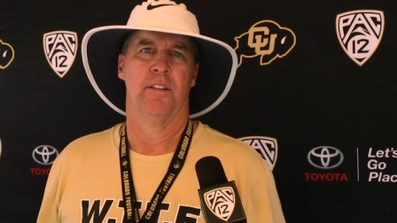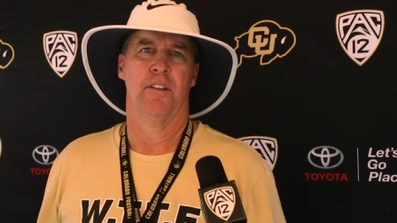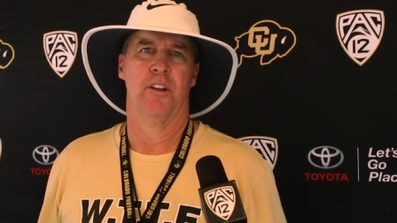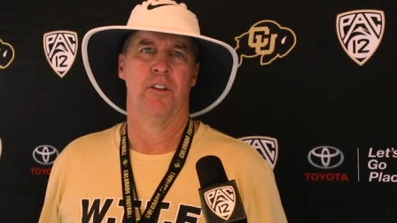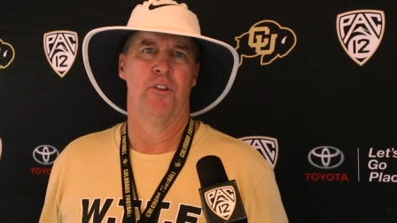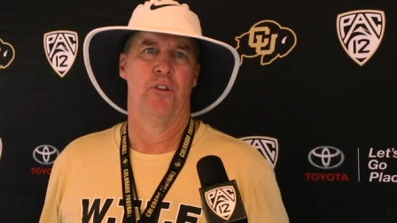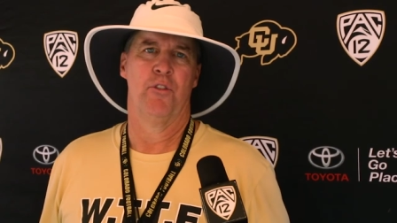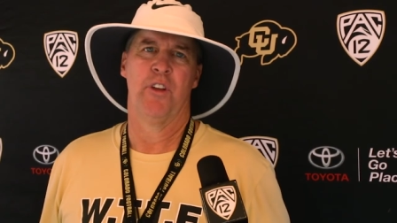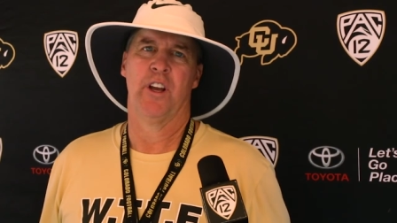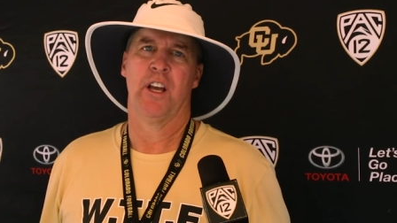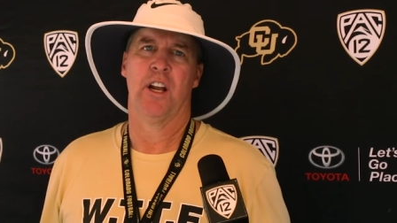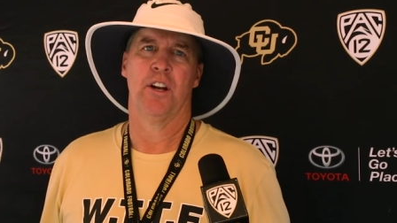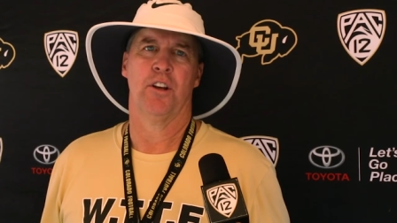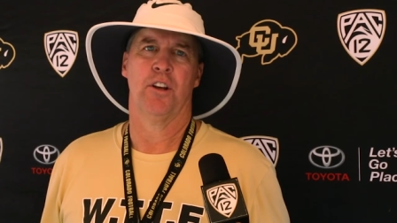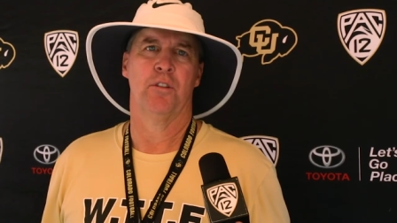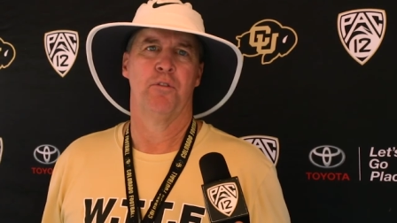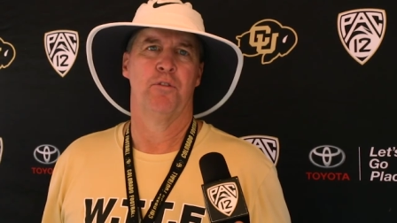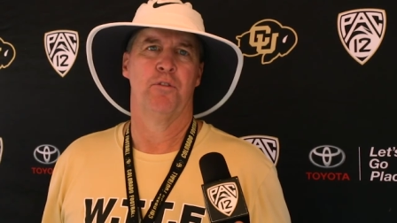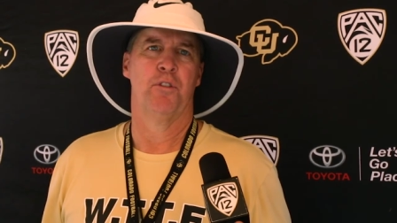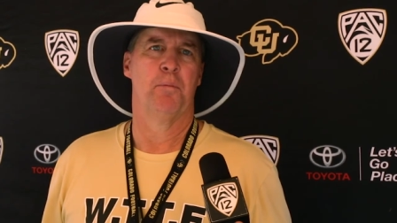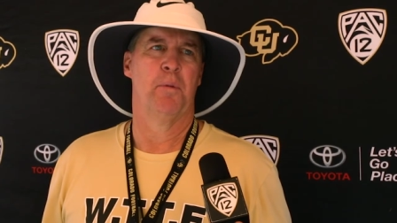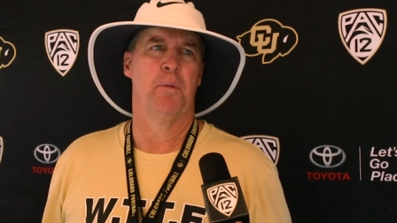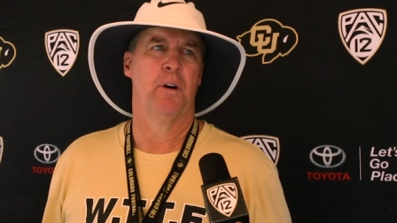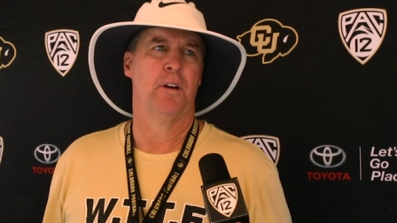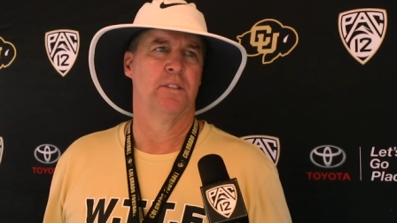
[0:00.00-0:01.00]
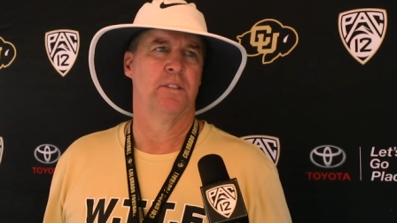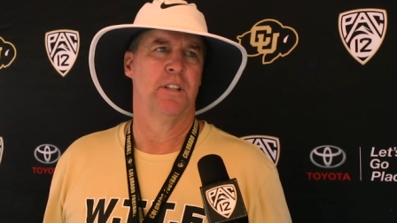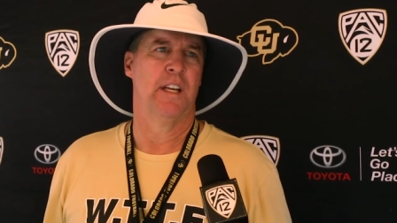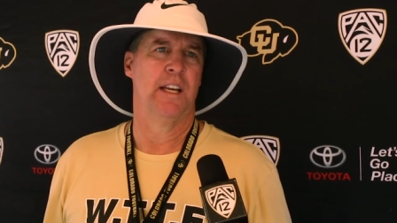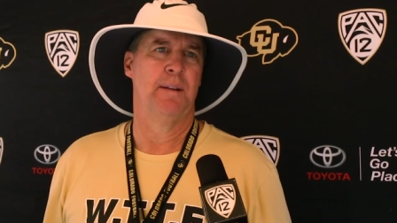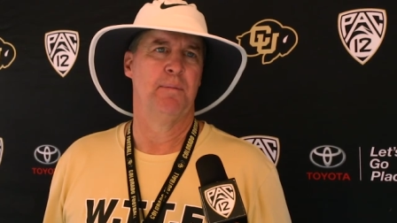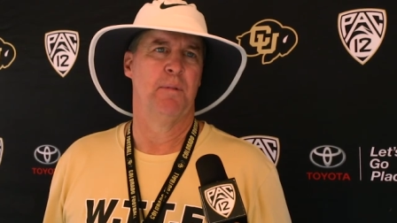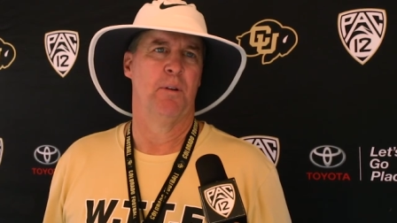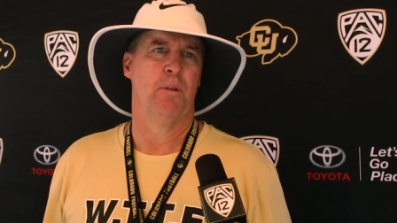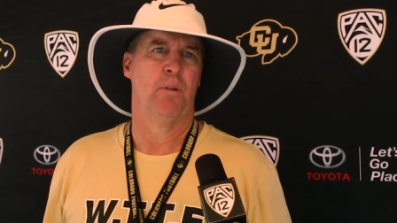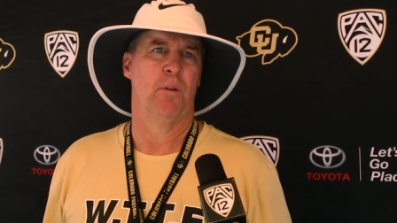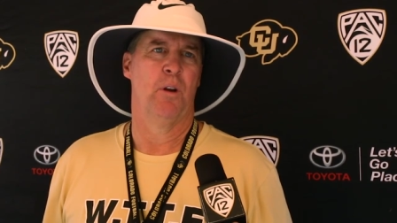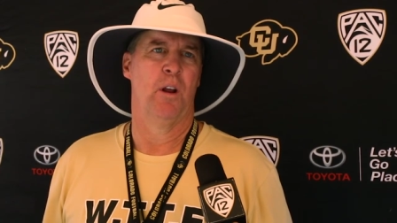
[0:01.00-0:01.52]
they, you know, they, got a good football
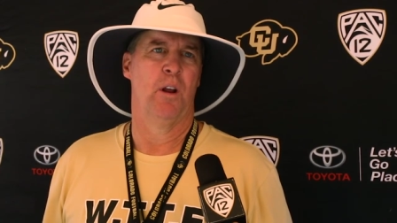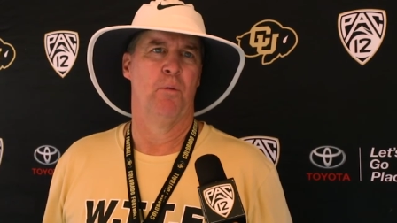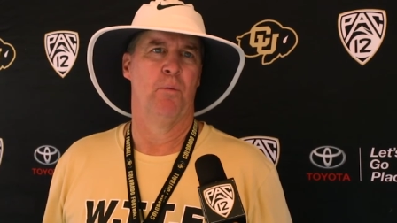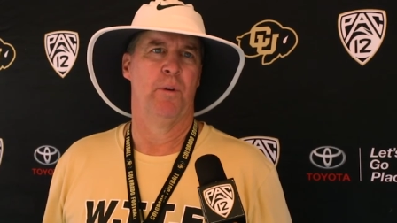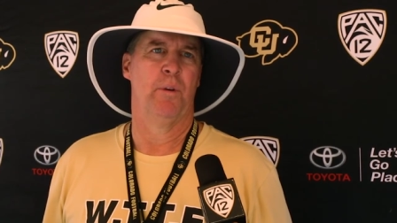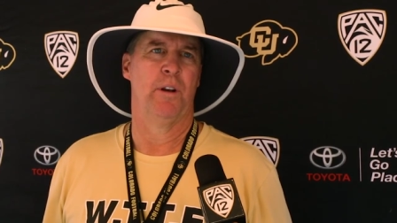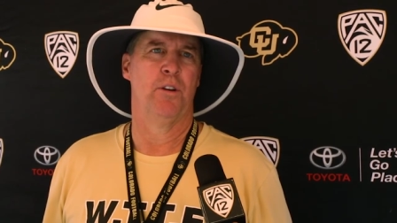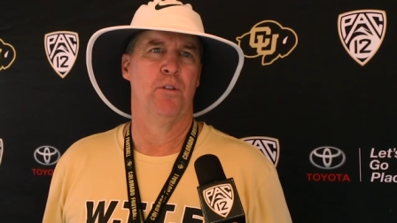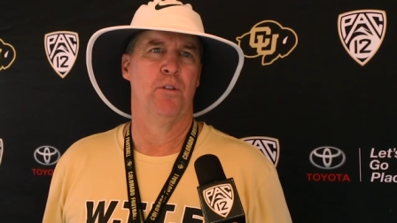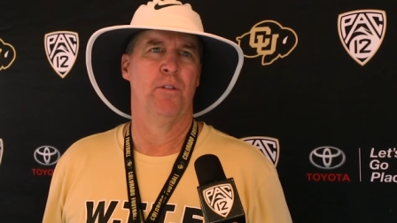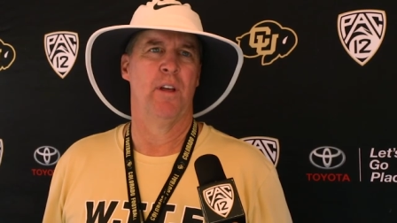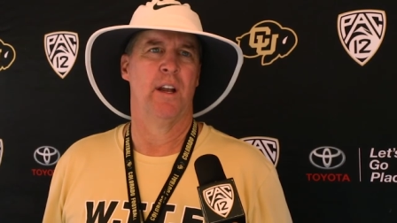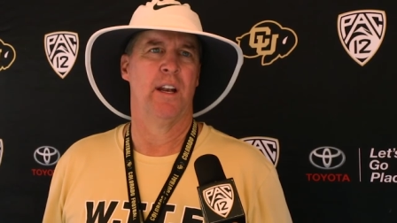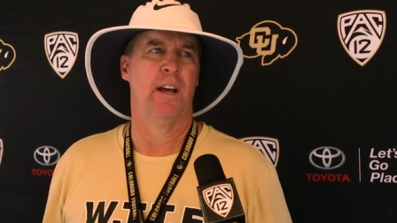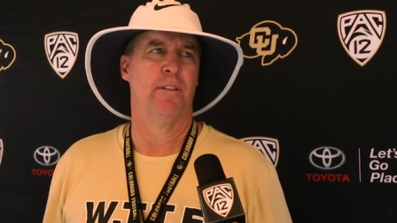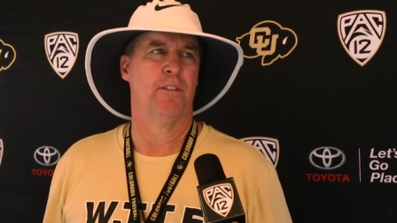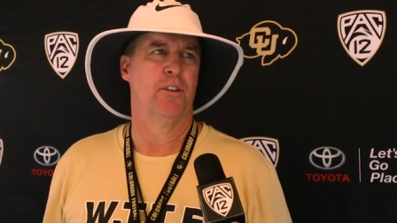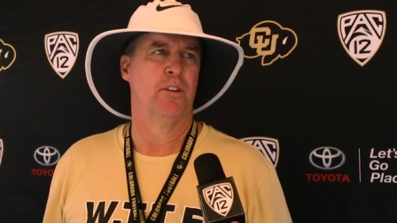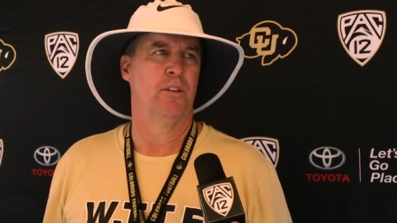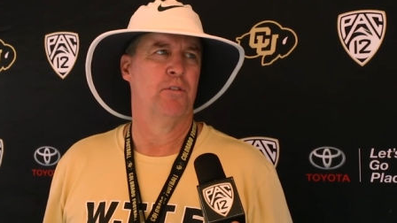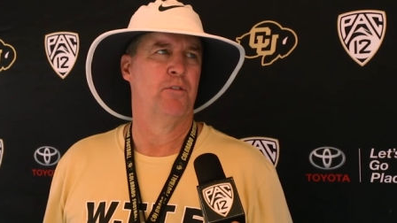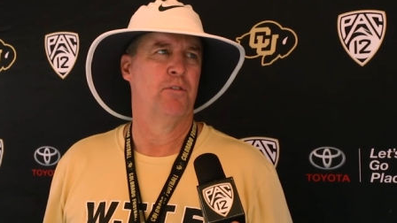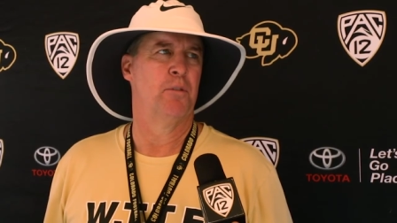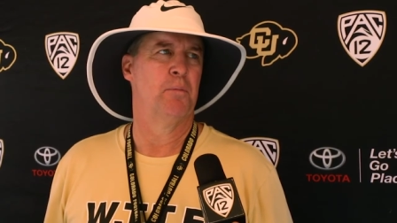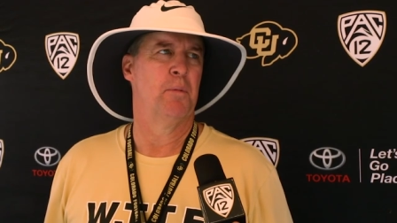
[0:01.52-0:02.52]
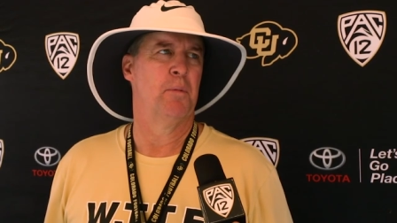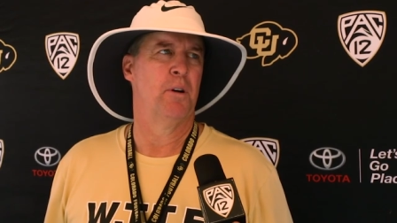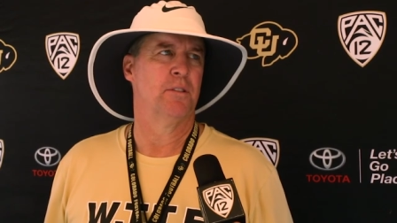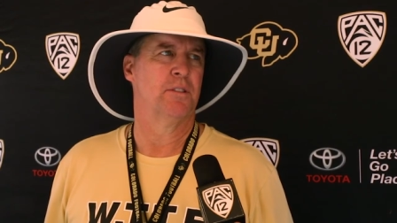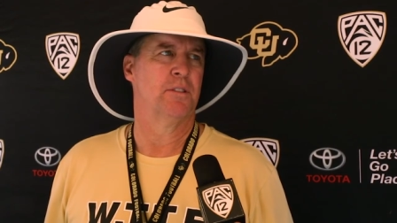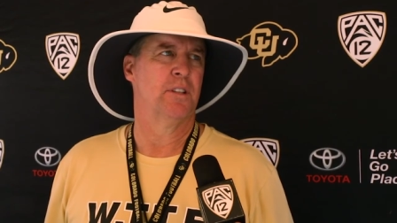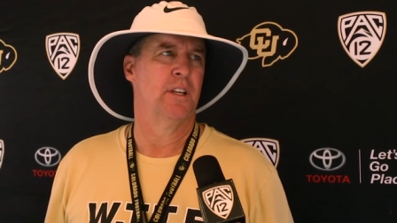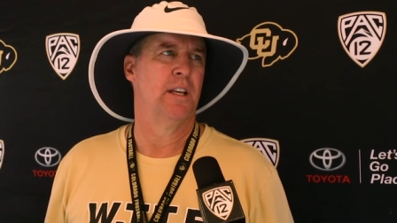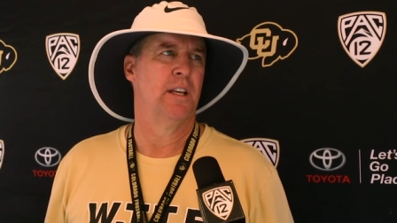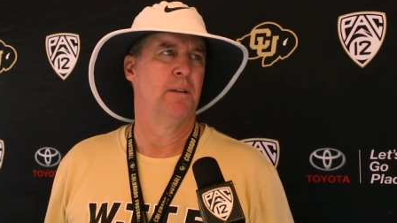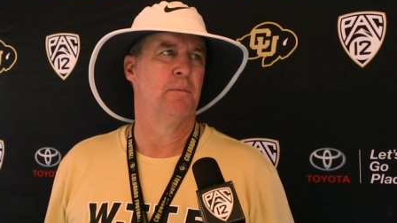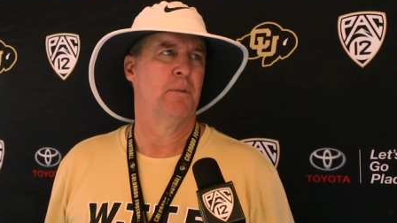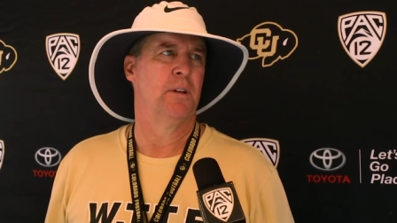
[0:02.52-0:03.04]
team, and, and, we knew they'd have a good football
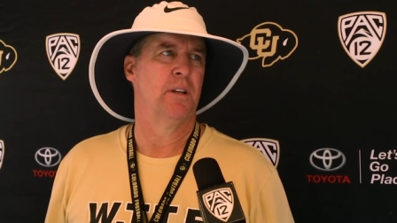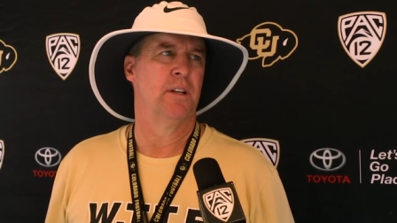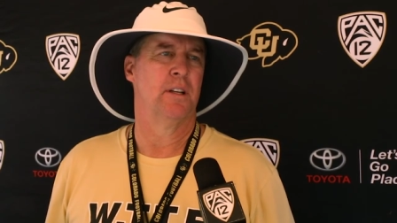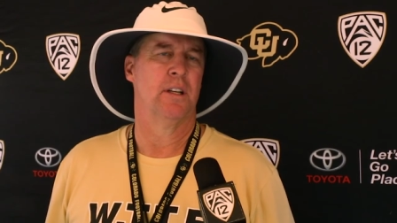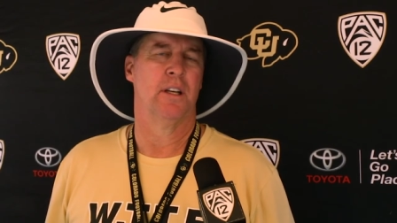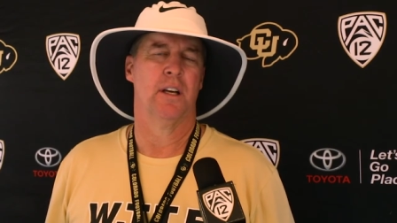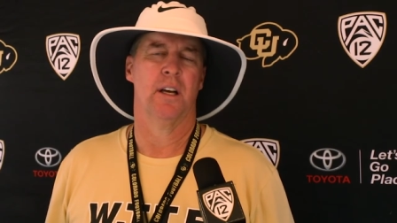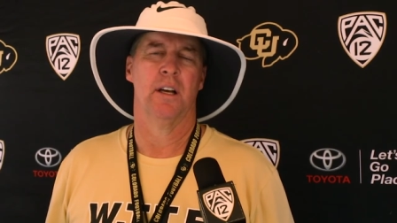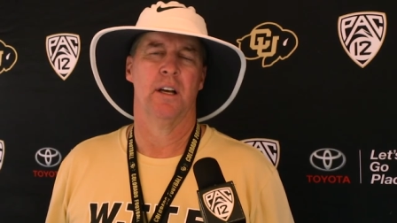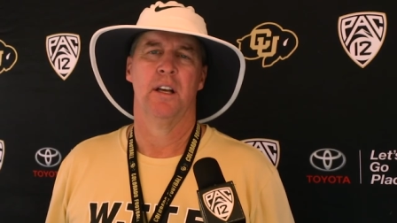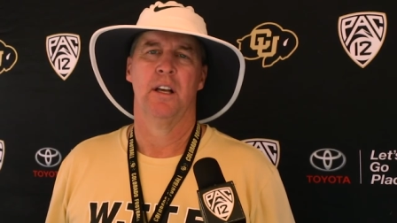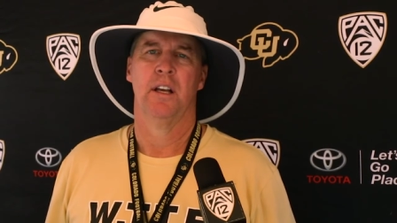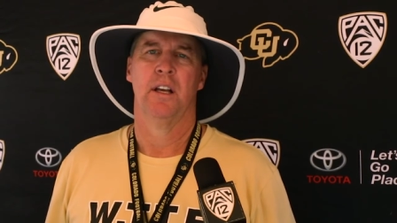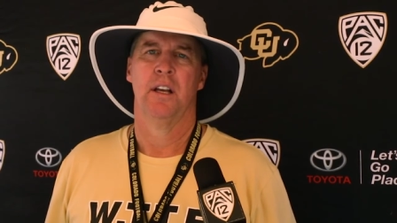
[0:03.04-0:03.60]
team, and uh,